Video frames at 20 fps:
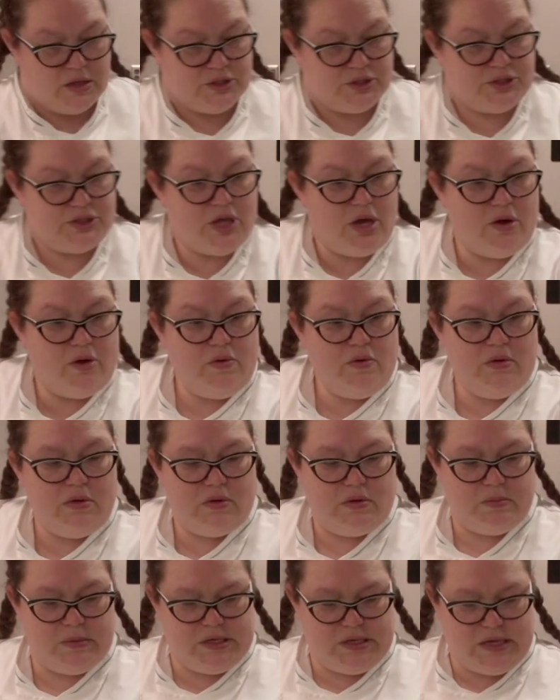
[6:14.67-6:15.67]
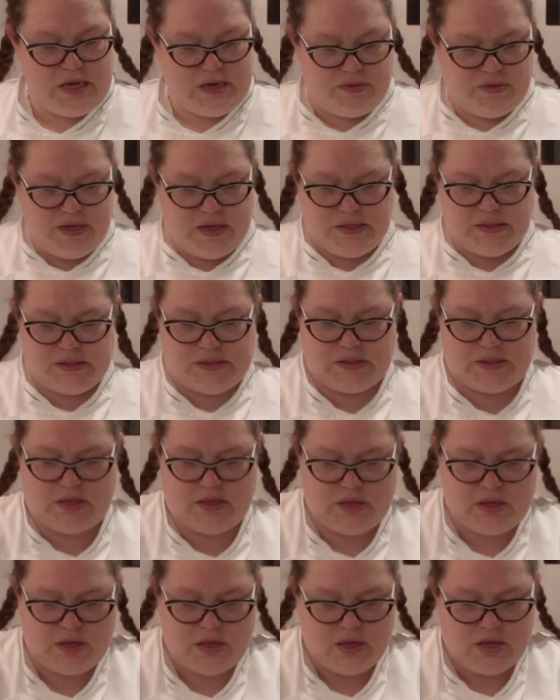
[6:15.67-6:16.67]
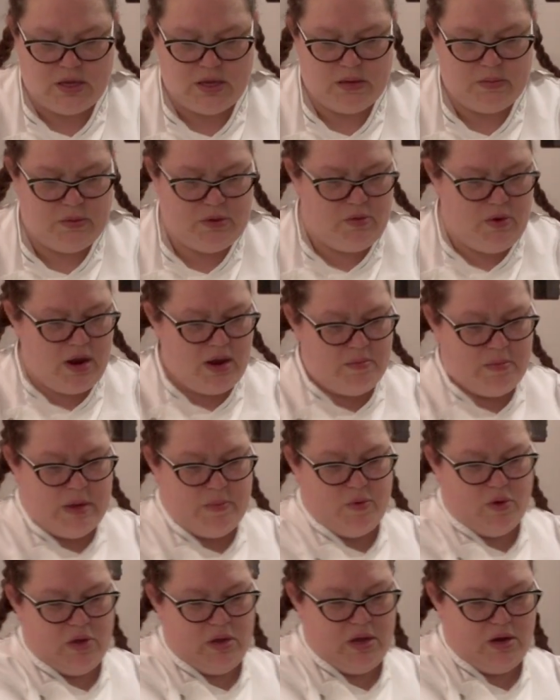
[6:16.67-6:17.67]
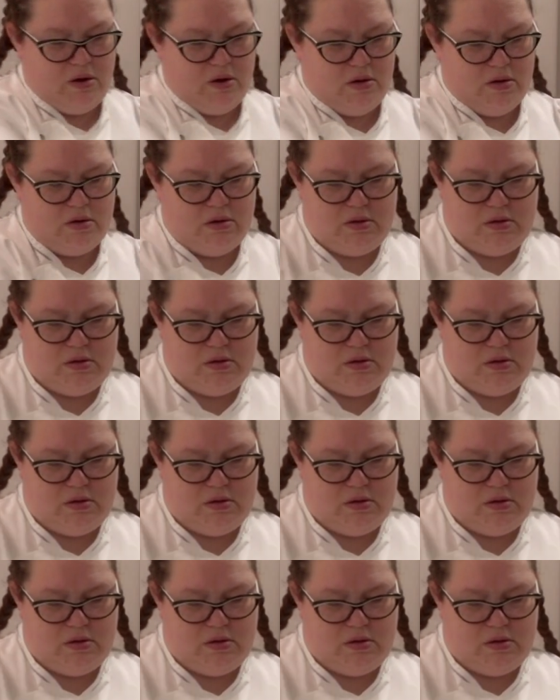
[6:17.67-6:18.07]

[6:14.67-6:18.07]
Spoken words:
So I'm gonna take this, put it right in my bowl here.